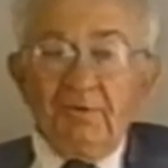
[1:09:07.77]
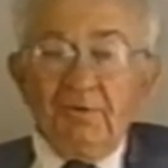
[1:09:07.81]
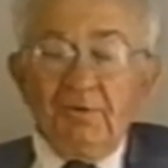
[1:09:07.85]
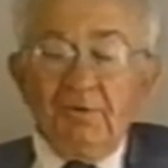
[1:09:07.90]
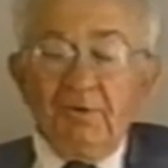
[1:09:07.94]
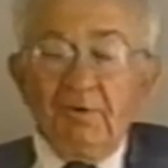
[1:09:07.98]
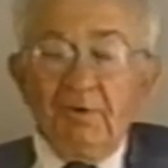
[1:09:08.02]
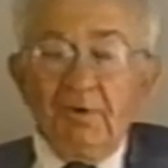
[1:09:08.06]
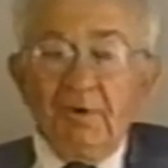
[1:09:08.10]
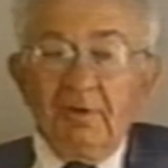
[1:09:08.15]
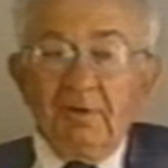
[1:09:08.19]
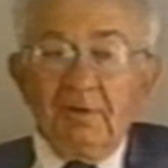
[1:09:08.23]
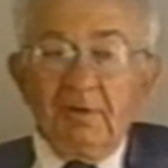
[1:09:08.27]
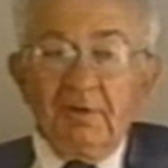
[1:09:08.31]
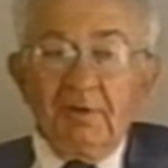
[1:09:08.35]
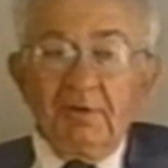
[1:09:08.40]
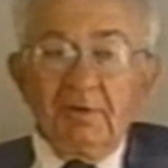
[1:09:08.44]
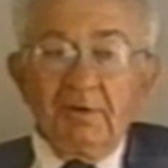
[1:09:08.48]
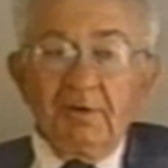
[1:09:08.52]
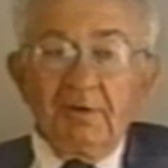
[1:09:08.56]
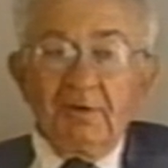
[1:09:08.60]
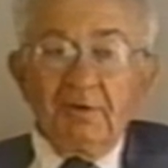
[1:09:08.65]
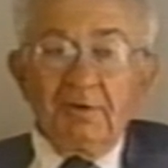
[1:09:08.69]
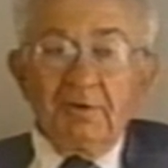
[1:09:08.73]
no, uh,
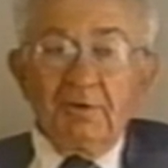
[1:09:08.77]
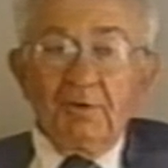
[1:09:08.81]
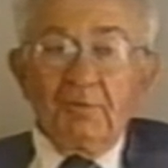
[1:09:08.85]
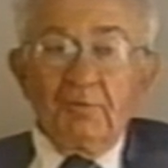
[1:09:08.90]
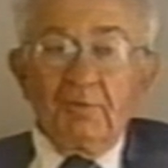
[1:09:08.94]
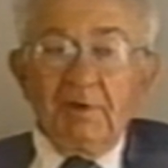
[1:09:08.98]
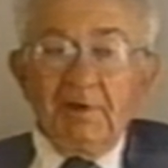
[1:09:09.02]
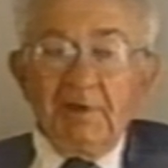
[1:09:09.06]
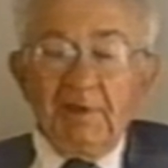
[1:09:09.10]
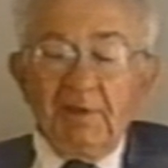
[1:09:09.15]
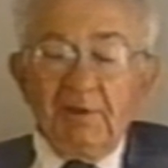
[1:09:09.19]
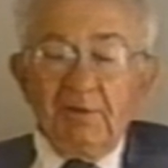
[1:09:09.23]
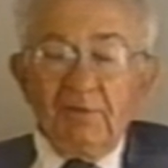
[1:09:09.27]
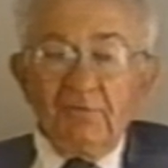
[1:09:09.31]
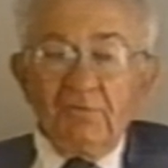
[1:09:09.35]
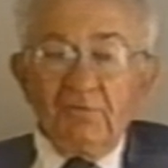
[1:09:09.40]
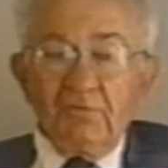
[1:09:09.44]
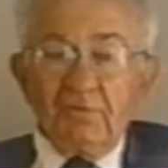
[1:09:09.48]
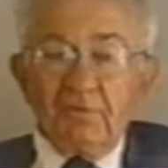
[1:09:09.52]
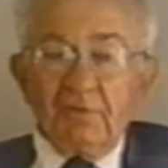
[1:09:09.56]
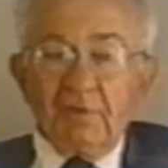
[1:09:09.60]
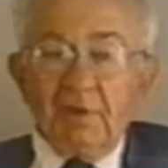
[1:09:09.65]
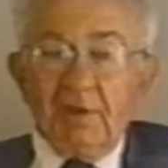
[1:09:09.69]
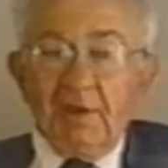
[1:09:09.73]
no one
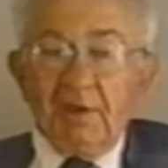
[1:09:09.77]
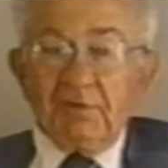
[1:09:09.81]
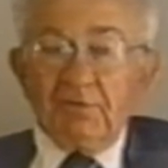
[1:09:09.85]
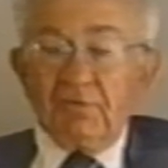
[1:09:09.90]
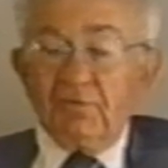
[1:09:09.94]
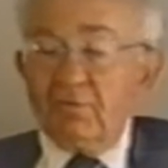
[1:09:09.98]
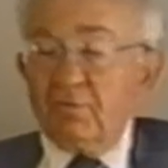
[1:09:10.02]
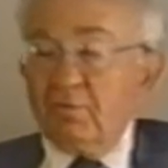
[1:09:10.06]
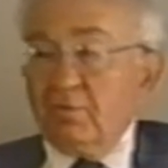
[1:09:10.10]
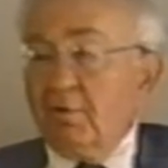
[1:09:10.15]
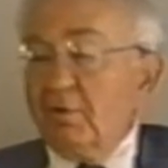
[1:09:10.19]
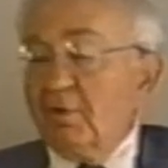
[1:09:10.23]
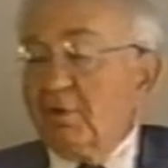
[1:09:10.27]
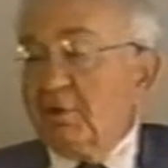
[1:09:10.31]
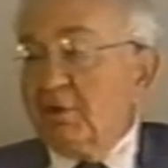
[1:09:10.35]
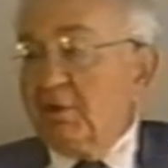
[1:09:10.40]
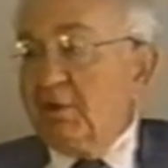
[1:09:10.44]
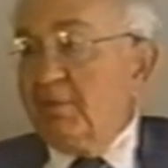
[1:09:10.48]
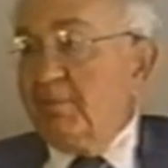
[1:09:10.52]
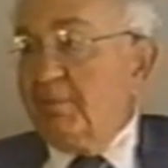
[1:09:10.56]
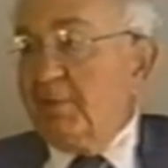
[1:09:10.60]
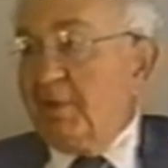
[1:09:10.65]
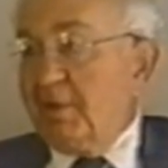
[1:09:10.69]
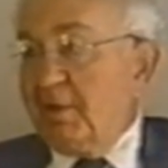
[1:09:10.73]
else got
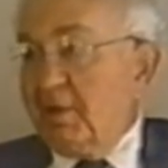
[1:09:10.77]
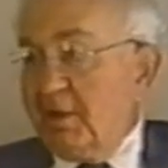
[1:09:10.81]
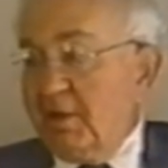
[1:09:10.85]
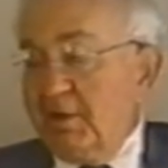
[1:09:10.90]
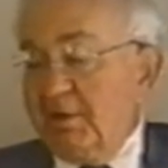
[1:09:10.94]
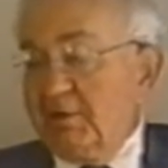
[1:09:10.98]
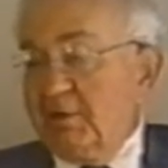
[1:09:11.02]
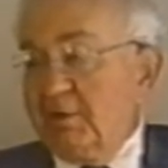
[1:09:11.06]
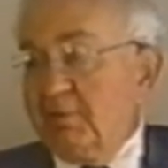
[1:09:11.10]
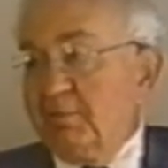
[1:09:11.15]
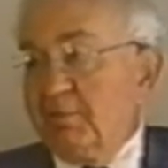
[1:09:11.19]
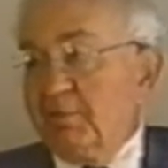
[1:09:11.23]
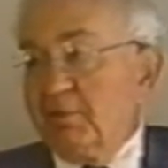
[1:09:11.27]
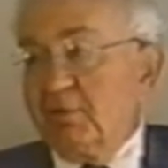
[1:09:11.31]
strongly behind it